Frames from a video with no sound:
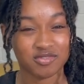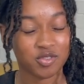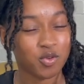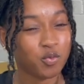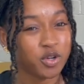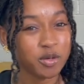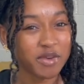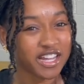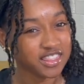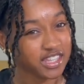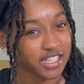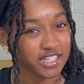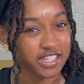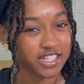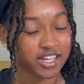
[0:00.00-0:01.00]
What am I
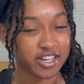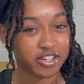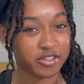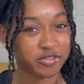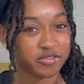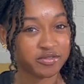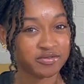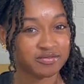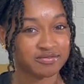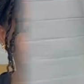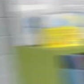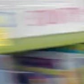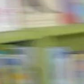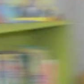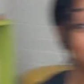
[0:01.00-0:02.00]
thinking of?
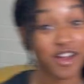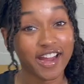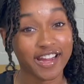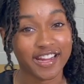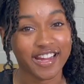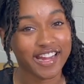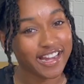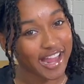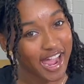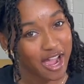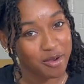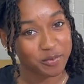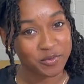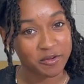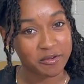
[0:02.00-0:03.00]
That's right, an
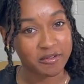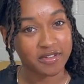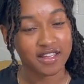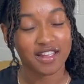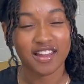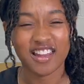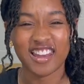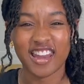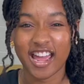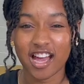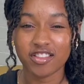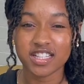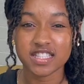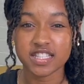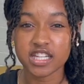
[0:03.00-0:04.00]
apple. Now
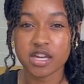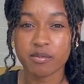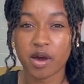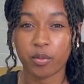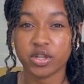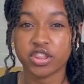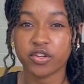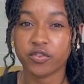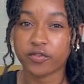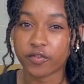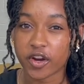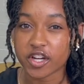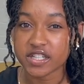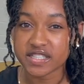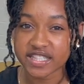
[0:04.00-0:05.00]
let's think about what the
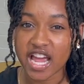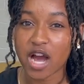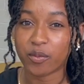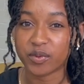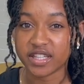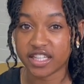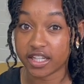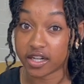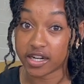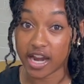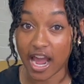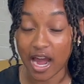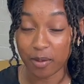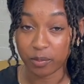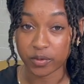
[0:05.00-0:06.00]
first sound we hear in
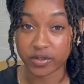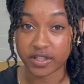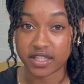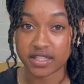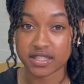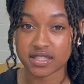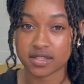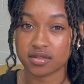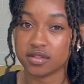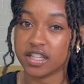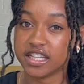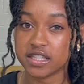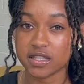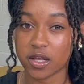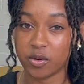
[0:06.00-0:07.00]
apple is.
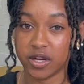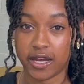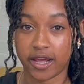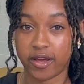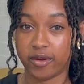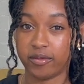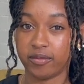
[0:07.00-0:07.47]
Let's slow it down.